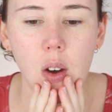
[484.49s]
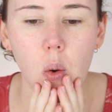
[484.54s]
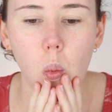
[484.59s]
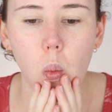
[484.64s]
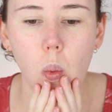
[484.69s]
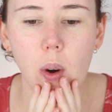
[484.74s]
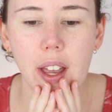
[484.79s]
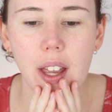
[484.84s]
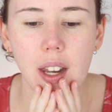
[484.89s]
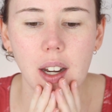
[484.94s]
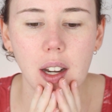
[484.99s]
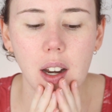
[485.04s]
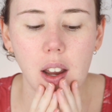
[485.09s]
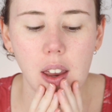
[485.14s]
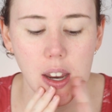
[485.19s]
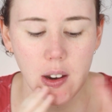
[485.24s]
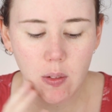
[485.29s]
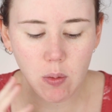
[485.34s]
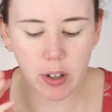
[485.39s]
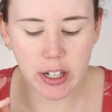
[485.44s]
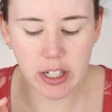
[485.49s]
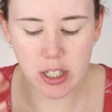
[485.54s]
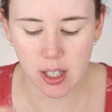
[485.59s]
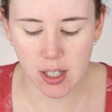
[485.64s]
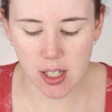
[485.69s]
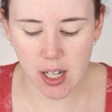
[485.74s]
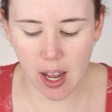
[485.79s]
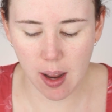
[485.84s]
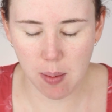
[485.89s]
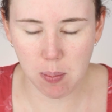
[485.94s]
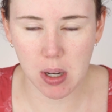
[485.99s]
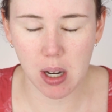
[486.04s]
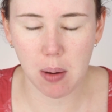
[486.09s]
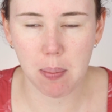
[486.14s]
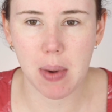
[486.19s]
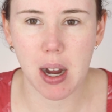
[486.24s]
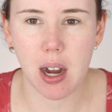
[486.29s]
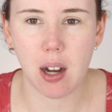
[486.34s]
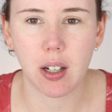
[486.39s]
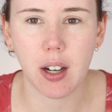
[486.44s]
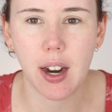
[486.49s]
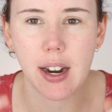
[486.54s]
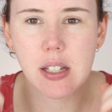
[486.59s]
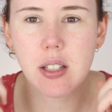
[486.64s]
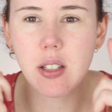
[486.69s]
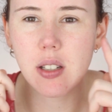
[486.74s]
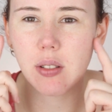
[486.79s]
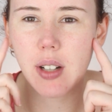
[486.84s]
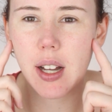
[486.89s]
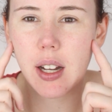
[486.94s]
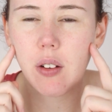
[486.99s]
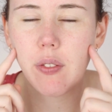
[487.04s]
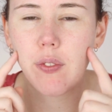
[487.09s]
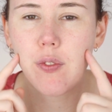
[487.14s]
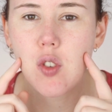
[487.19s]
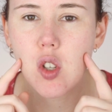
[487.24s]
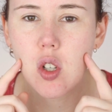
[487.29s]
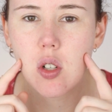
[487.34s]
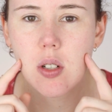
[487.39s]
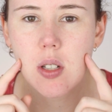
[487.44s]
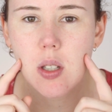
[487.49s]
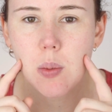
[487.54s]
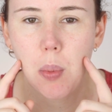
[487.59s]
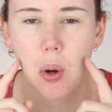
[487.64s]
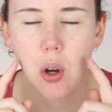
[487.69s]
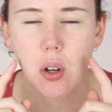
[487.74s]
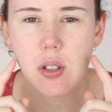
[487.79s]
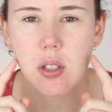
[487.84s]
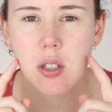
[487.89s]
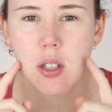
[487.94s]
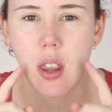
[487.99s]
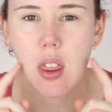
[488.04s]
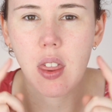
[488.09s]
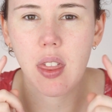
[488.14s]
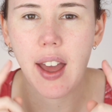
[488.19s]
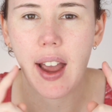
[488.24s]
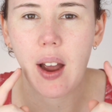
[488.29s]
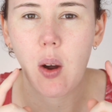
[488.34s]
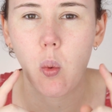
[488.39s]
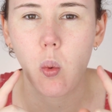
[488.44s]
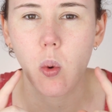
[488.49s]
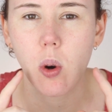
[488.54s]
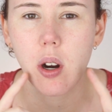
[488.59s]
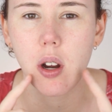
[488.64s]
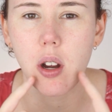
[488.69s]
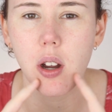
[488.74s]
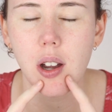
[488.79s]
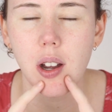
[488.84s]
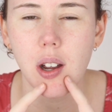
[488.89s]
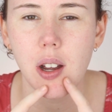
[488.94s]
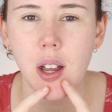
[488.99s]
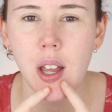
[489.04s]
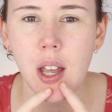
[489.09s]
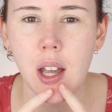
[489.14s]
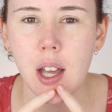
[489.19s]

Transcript: When it reached the 10 minute mark, I still had a few spots that were